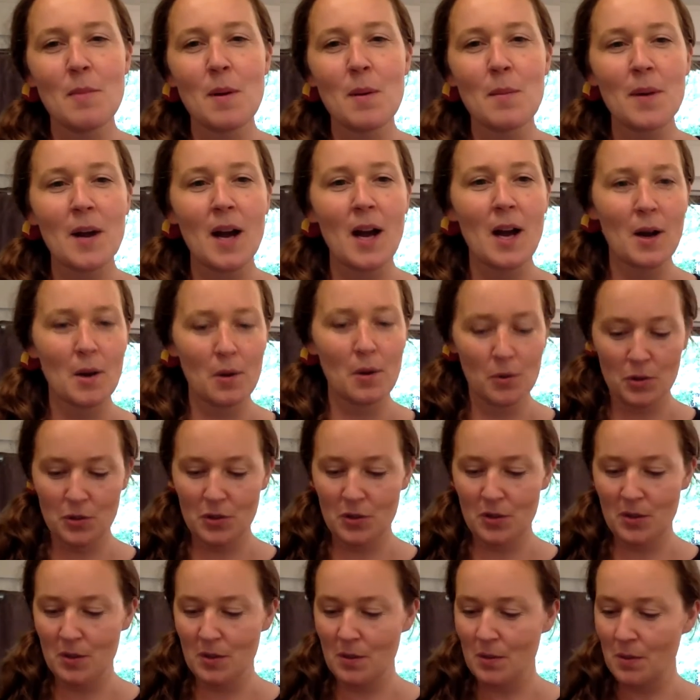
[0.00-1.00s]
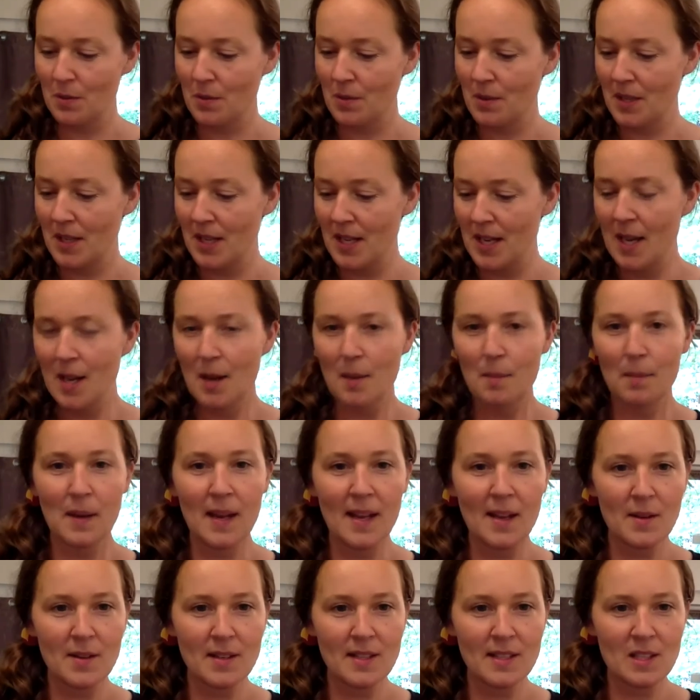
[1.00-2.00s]
how to
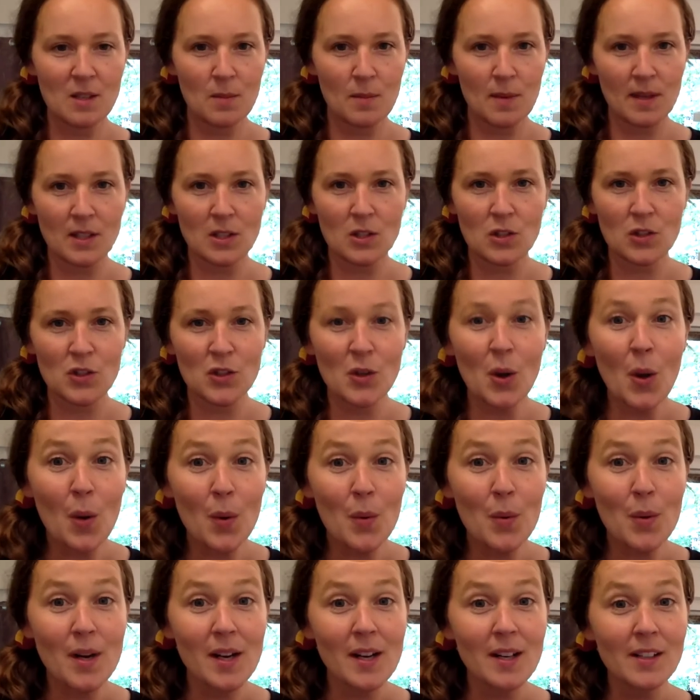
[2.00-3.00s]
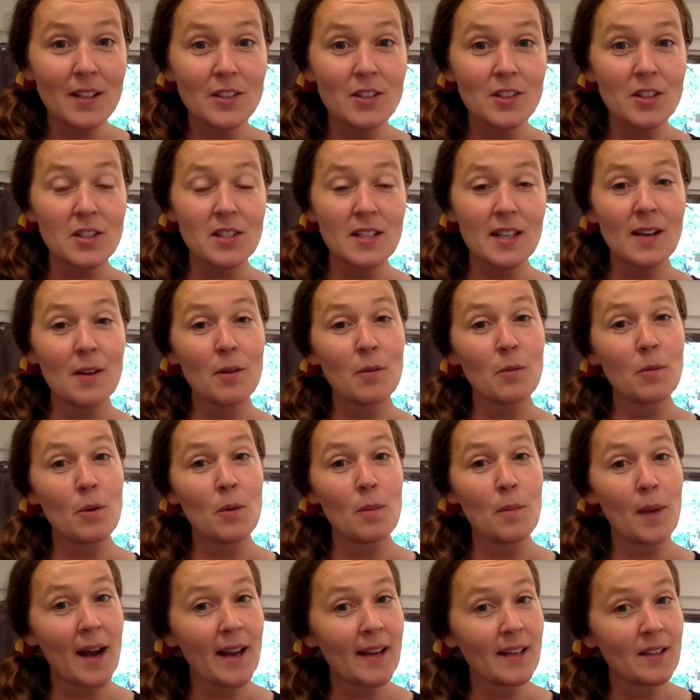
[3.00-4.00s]
play your instrument. So just a little
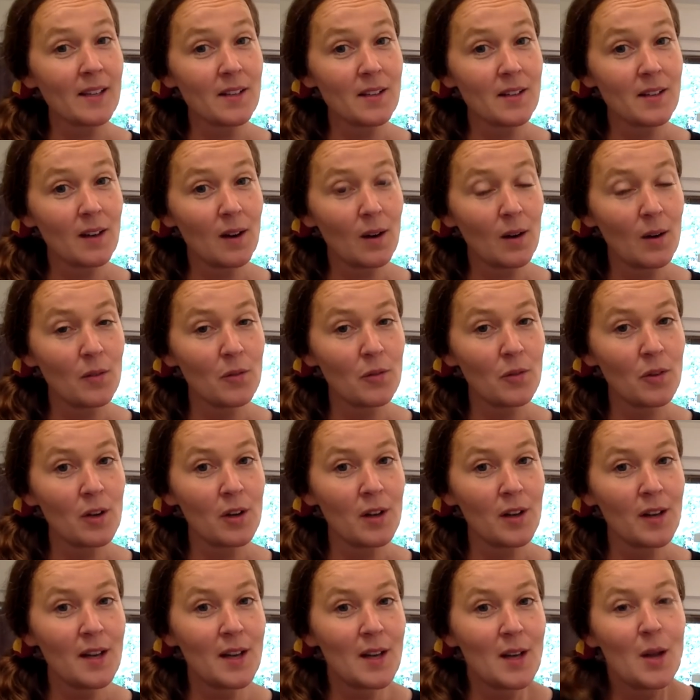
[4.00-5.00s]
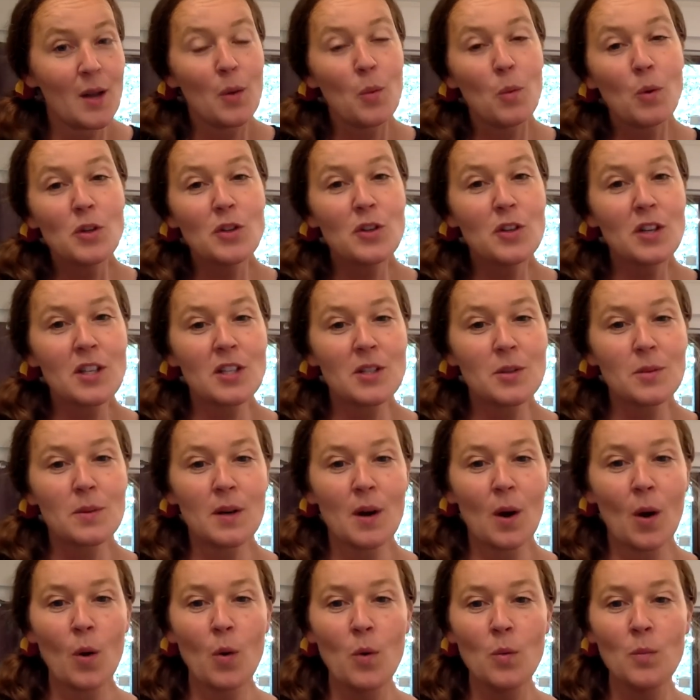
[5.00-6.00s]
reminder of what you can do at
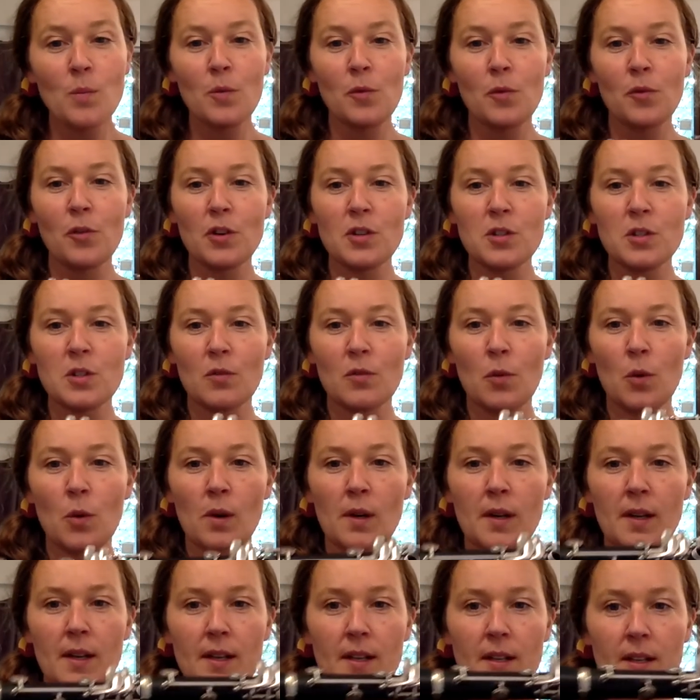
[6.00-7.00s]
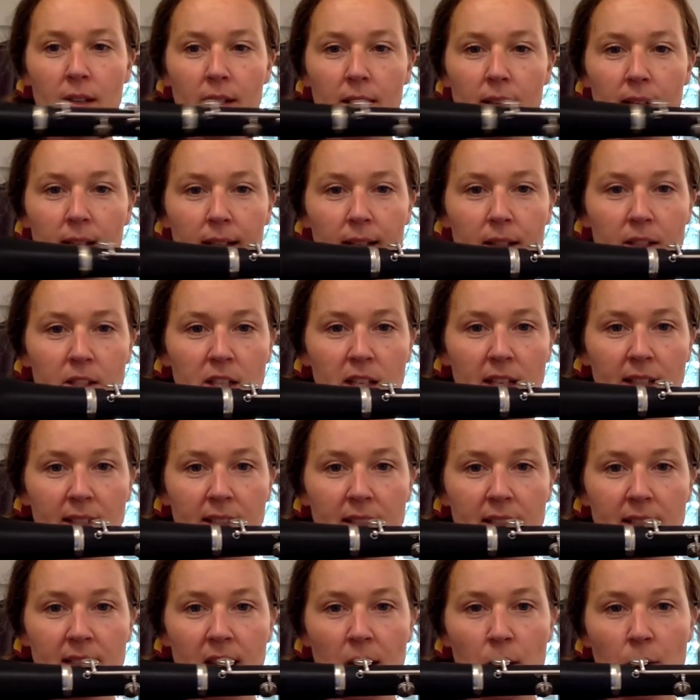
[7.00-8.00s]
home. First of all, check
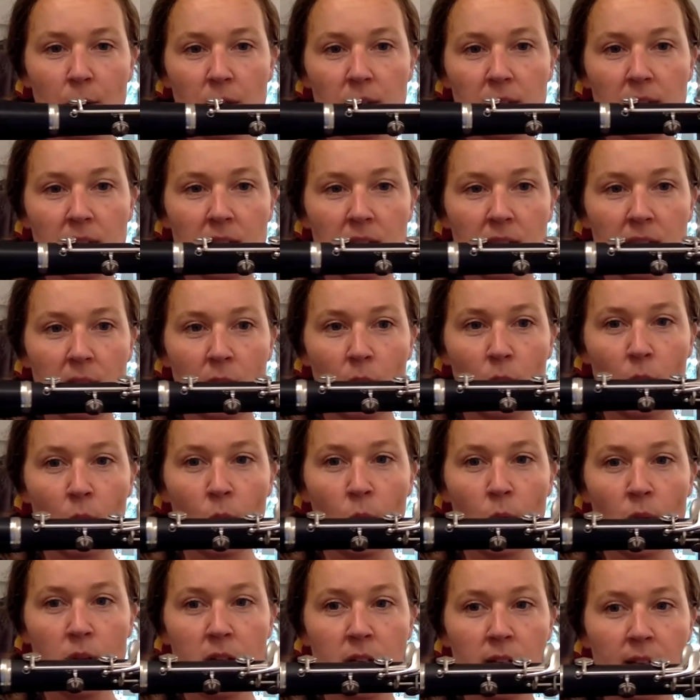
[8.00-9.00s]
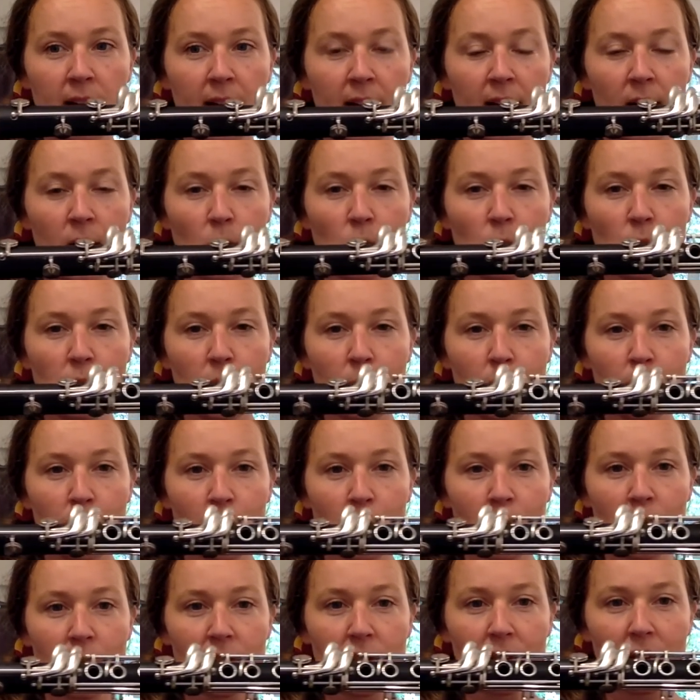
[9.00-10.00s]
this out. This is the order how we
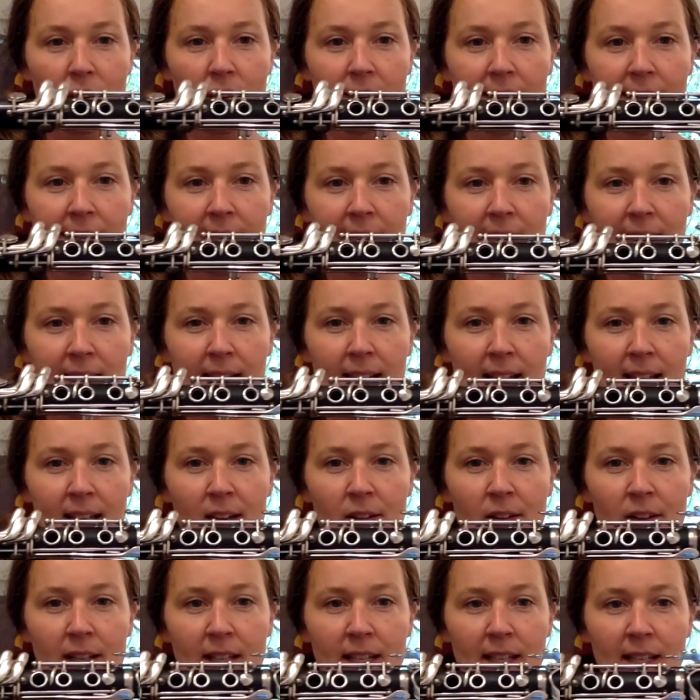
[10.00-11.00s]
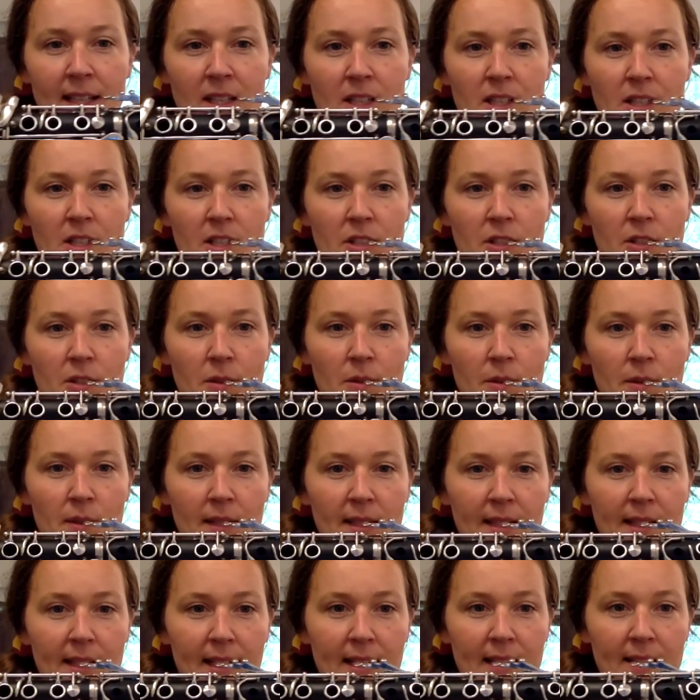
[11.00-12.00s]
put our clarinet
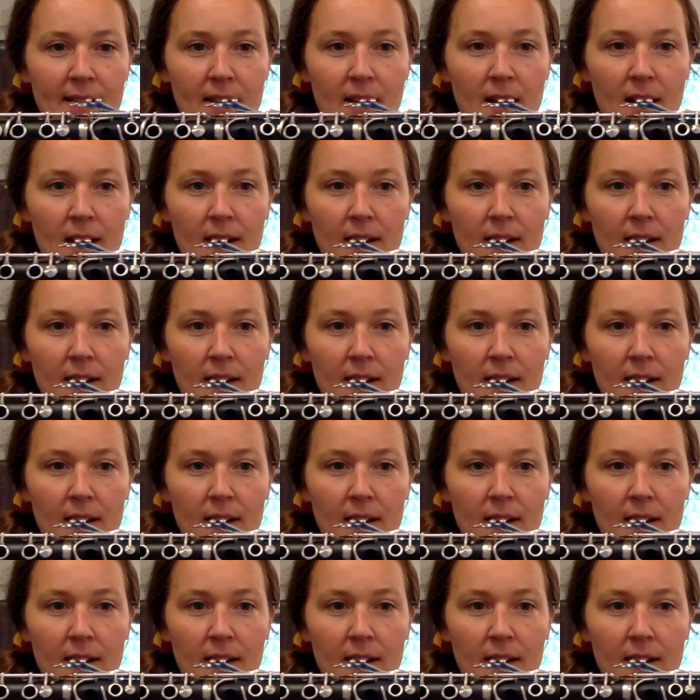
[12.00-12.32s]
together,